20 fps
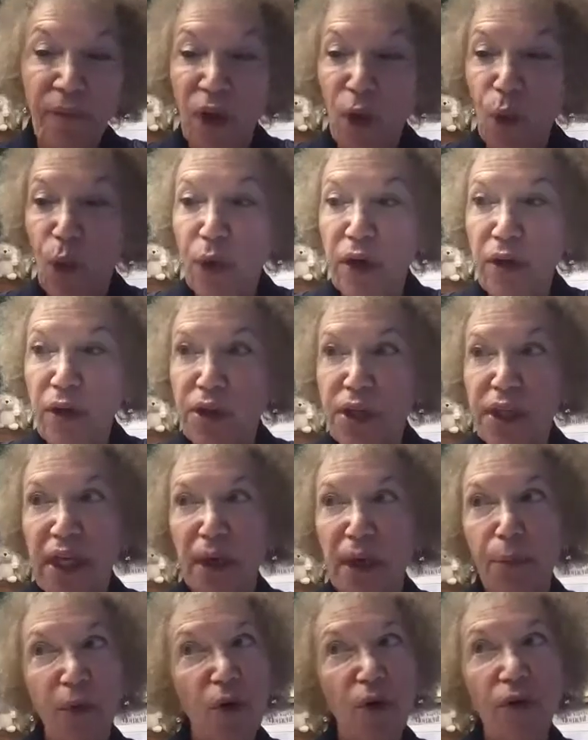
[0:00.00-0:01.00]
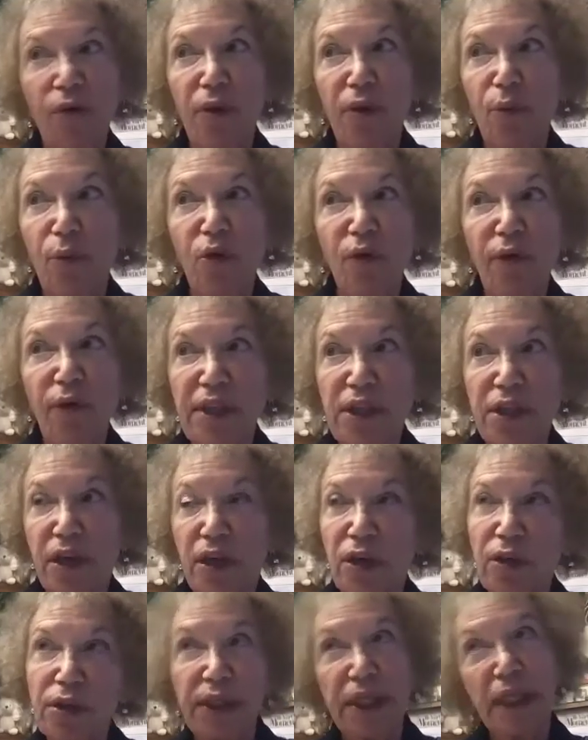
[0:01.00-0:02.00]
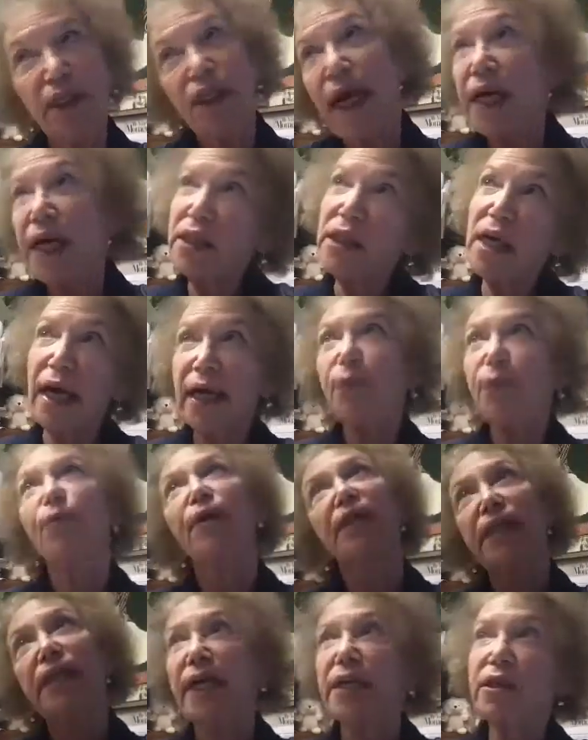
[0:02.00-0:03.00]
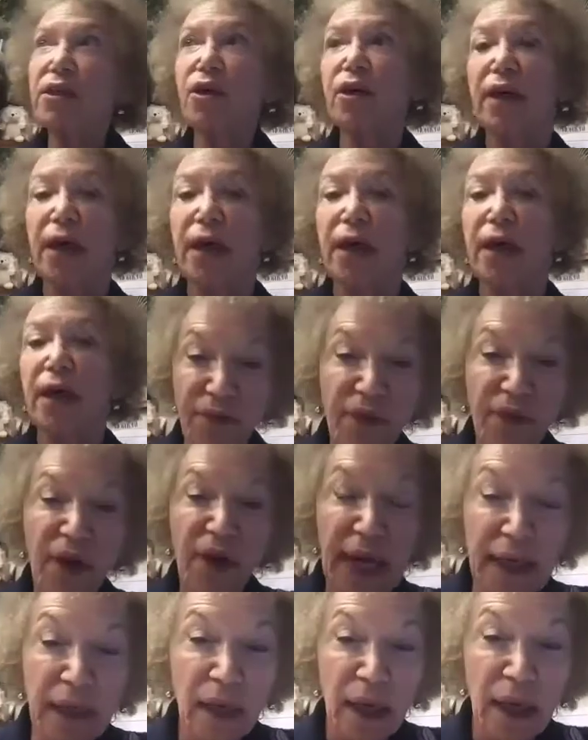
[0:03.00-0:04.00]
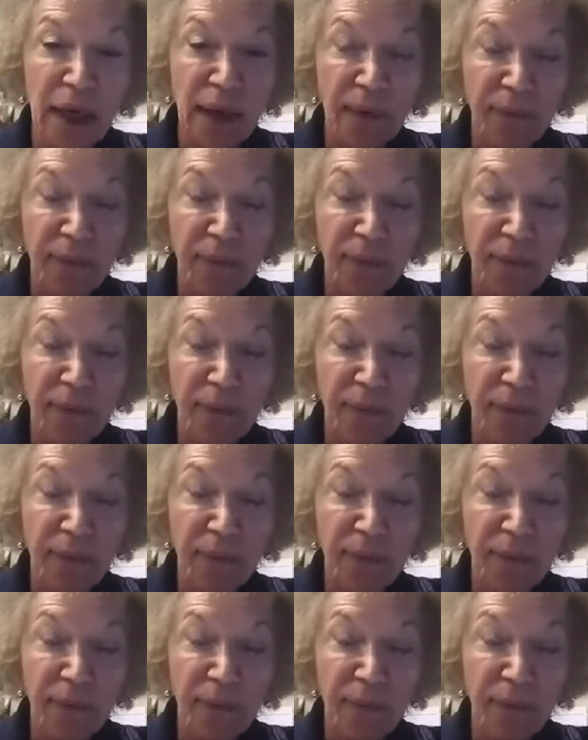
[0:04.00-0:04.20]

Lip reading: where you see a beautiful movie star who said, yes, I had breast cancer and now I'm fine,